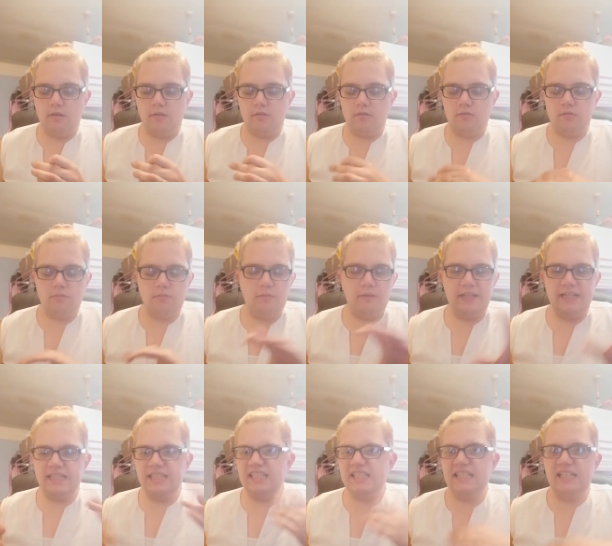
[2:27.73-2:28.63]
because we went
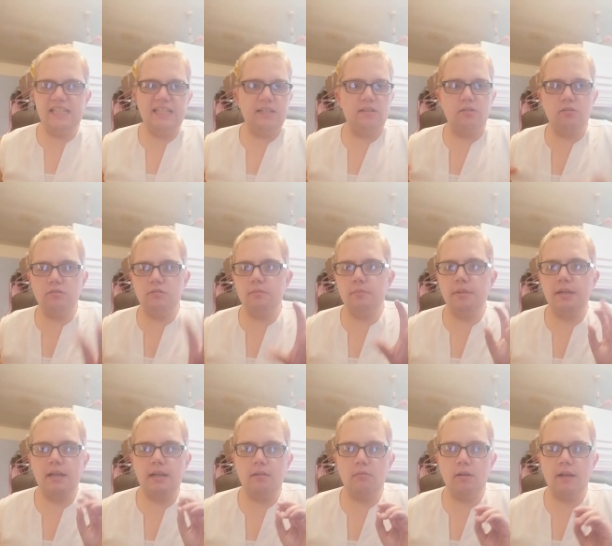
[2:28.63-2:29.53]
into details
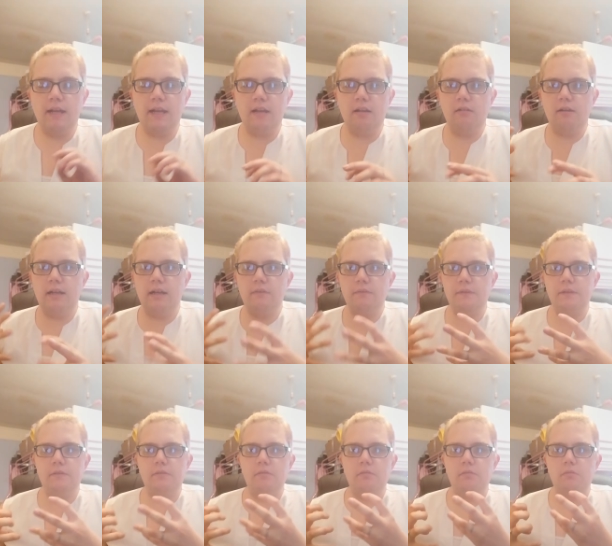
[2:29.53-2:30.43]
about how I
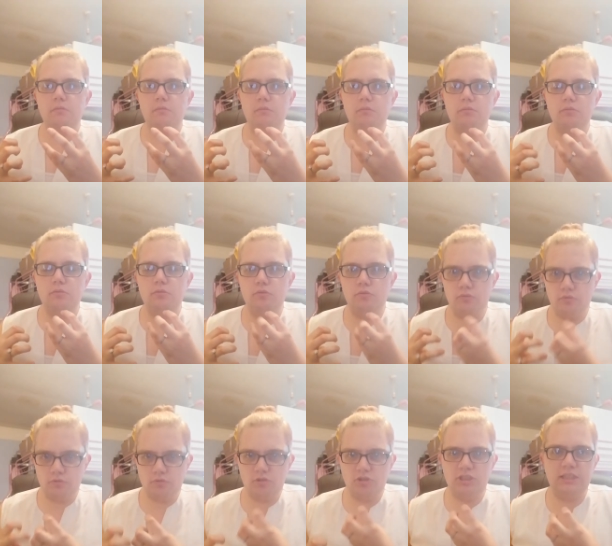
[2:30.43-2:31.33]
feel
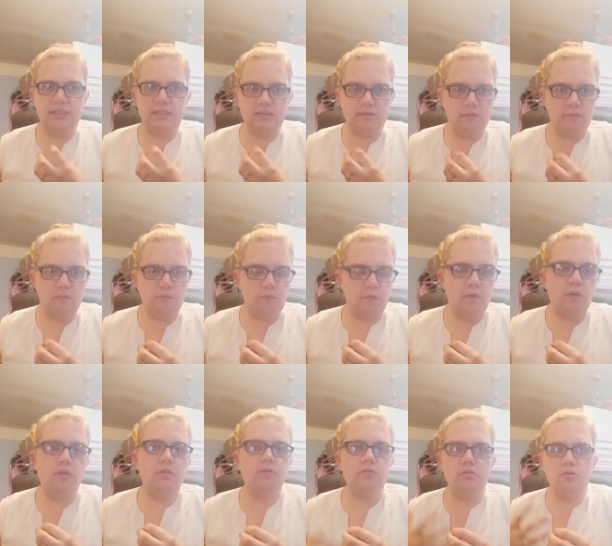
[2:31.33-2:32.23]
such
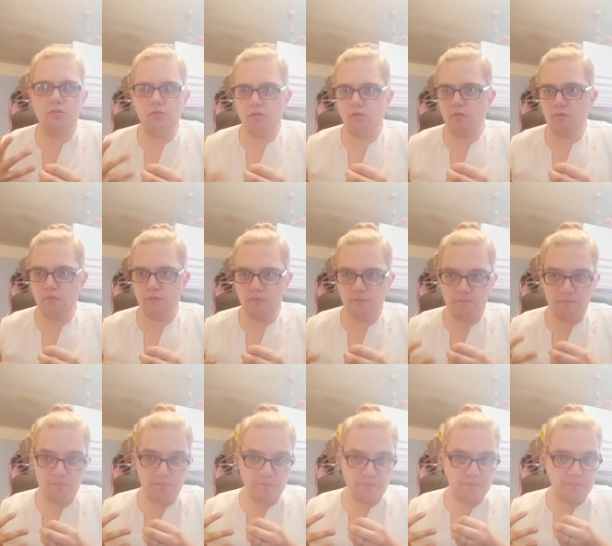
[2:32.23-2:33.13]
discomfort and stuff
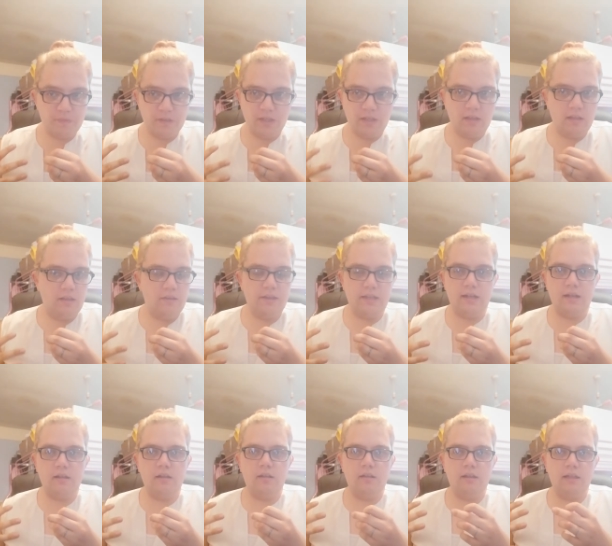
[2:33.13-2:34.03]
and that
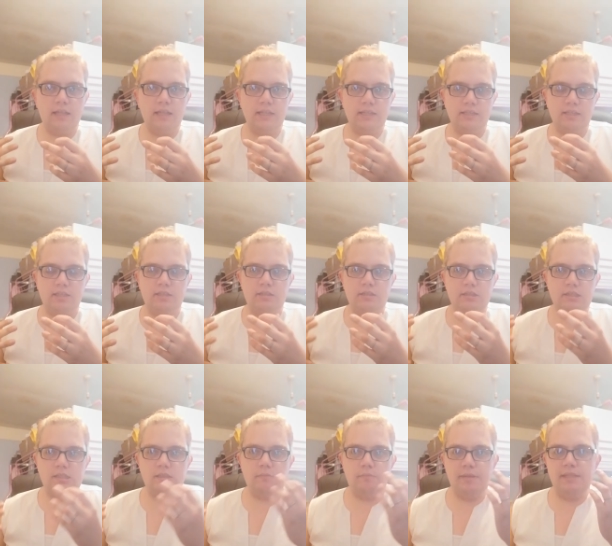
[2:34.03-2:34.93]
lot and
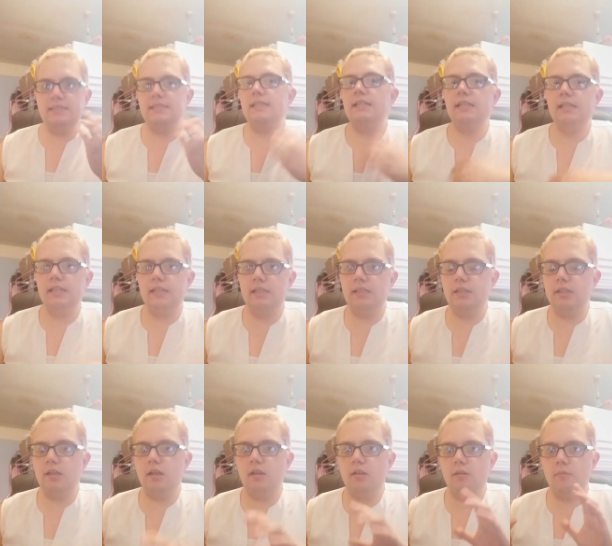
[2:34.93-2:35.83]
basically
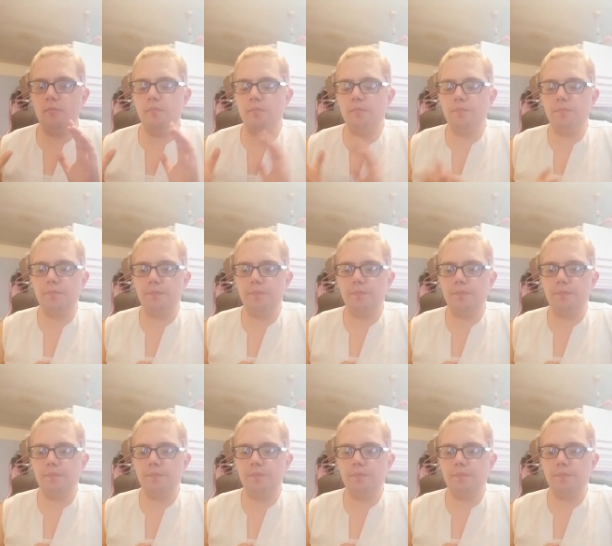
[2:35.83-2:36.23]
um,